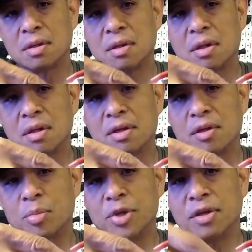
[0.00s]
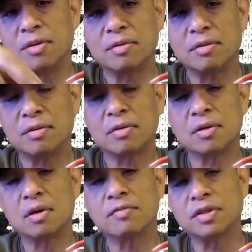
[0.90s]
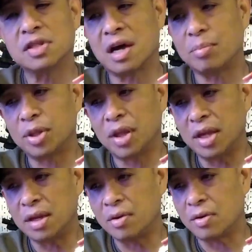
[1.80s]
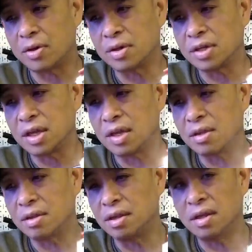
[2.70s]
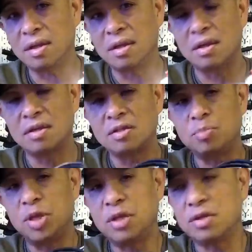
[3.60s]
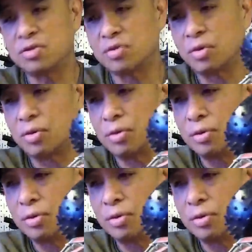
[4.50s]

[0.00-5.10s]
a little bit of the top plate in order to get the speed control,